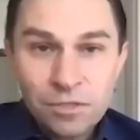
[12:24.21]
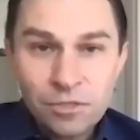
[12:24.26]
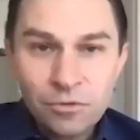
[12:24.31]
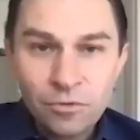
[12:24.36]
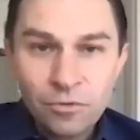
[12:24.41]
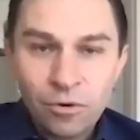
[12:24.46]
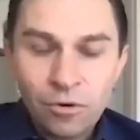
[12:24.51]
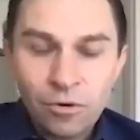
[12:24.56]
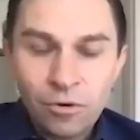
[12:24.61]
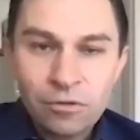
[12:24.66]
to
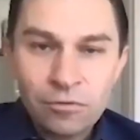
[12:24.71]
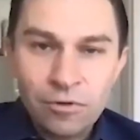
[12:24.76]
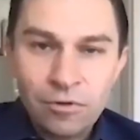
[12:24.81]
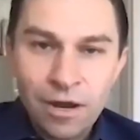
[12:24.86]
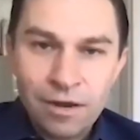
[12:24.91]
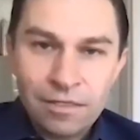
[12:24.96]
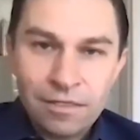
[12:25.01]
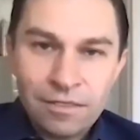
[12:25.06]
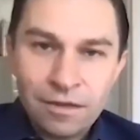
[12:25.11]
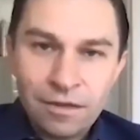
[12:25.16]
do all the
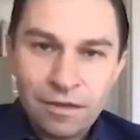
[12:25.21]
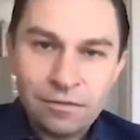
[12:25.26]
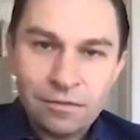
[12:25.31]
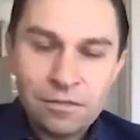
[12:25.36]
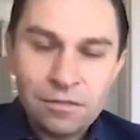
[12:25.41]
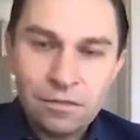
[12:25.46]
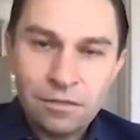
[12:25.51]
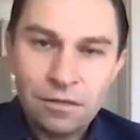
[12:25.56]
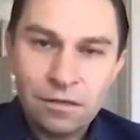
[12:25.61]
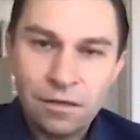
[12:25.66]
right
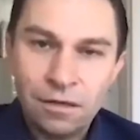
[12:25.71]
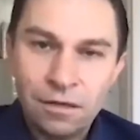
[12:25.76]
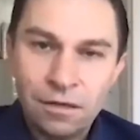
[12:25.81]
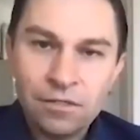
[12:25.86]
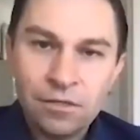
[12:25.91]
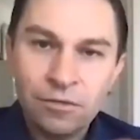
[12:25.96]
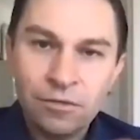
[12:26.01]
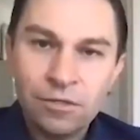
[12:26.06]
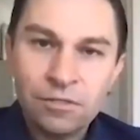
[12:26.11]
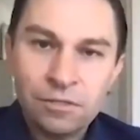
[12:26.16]
things. Uh,
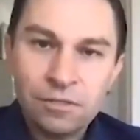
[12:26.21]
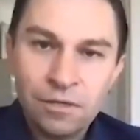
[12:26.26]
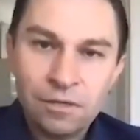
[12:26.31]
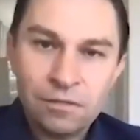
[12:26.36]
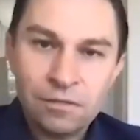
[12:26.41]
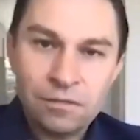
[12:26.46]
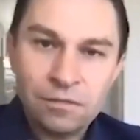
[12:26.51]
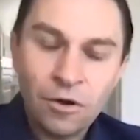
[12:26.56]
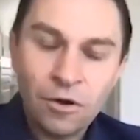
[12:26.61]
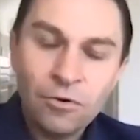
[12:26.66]
so it's
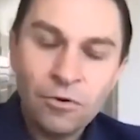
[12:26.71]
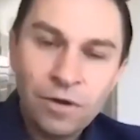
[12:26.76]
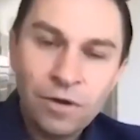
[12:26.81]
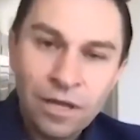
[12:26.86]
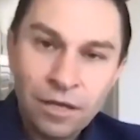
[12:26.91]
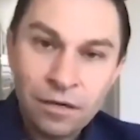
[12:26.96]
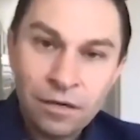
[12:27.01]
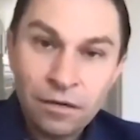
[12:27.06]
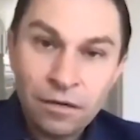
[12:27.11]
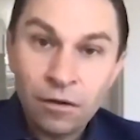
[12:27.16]
it, don't
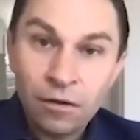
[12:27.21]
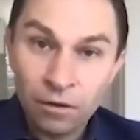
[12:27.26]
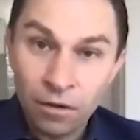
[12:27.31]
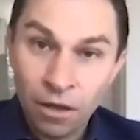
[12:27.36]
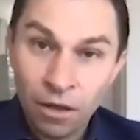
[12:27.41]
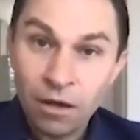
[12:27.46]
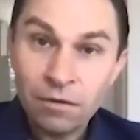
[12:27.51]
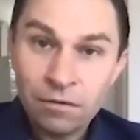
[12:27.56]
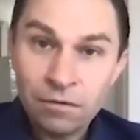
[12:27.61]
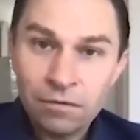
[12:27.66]
eat a
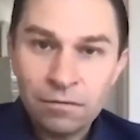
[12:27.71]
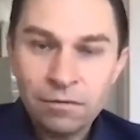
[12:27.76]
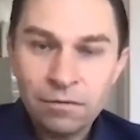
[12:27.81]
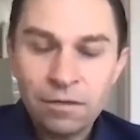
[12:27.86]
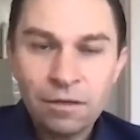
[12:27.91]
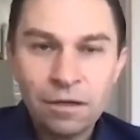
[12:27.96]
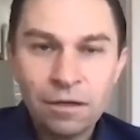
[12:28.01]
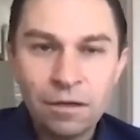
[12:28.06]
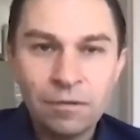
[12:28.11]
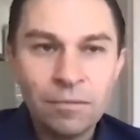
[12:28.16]
lot.
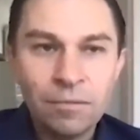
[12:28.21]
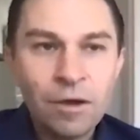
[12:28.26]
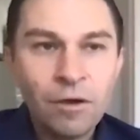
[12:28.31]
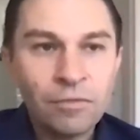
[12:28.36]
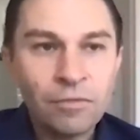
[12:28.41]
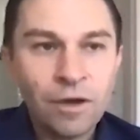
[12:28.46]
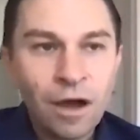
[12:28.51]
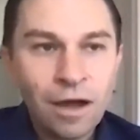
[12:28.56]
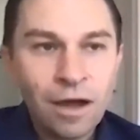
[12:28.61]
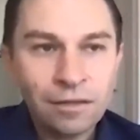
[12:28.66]
Um,
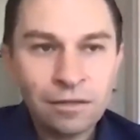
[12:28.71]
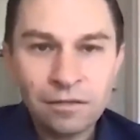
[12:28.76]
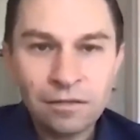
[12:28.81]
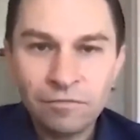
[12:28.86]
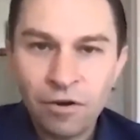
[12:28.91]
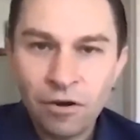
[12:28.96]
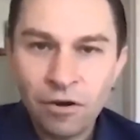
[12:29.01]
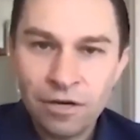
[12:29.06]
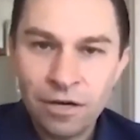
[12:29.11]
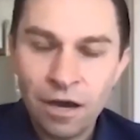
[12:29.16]
on the island
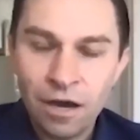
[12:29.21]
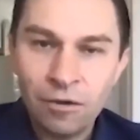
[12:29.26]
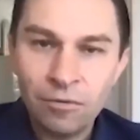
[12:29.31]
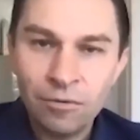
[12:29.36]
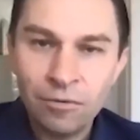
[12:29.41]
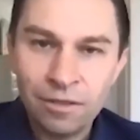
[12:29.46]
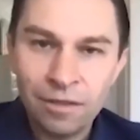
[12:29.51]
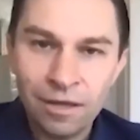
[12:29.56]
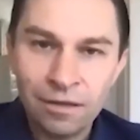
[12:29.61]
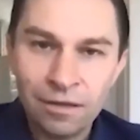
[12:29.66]
of
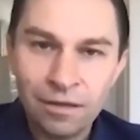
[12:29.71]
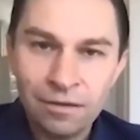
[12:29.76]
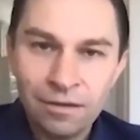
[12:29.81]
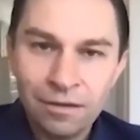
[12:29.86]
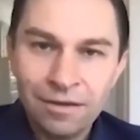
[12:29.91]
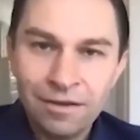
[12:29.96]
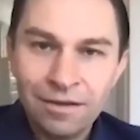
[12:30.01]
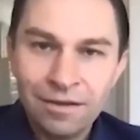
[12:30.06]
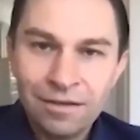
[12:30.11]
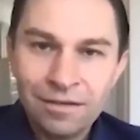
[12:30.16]
Okinawa, they
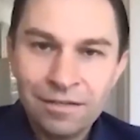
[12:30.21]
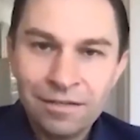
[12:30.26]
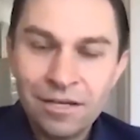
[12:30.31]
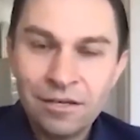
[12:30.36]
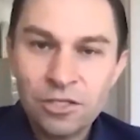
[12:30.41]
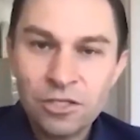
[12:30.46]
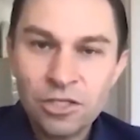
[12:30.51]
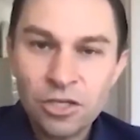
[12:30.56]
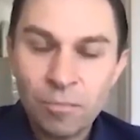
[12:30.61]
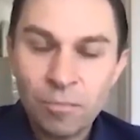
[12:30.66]

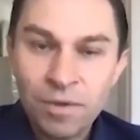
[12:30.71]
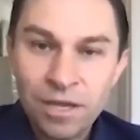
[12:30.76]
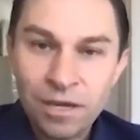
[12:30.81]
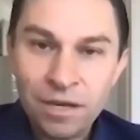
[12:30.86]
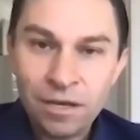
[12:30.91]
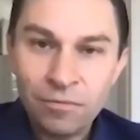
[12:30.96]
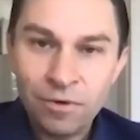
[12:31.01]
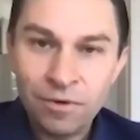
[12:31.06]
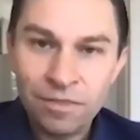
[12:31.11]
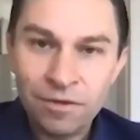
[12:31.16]
tend to stop
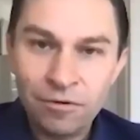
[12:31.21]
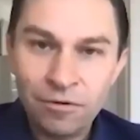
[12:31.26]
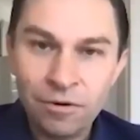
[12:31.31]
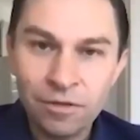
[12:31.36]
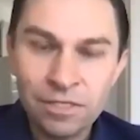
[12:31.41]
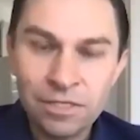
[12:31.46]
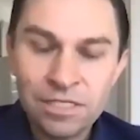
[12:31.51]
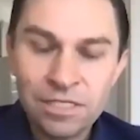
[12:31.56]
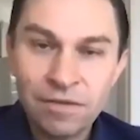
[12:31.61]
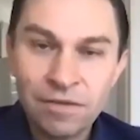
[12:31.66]
eating when they're
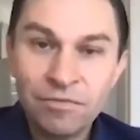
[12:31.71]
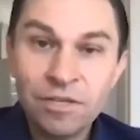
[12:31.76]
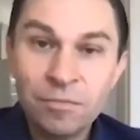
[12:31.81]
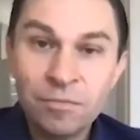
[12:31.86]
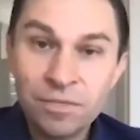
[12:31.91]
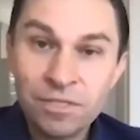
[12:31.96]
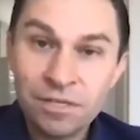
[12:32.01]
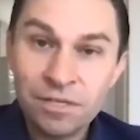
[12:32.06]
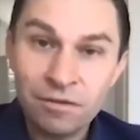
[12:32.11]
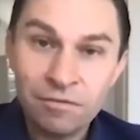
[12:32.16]
only
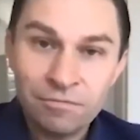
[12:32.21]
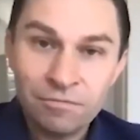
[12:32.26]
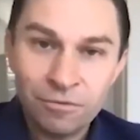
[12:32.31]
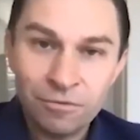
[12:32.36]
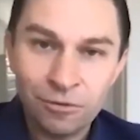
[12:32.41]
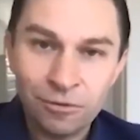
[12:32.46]
70%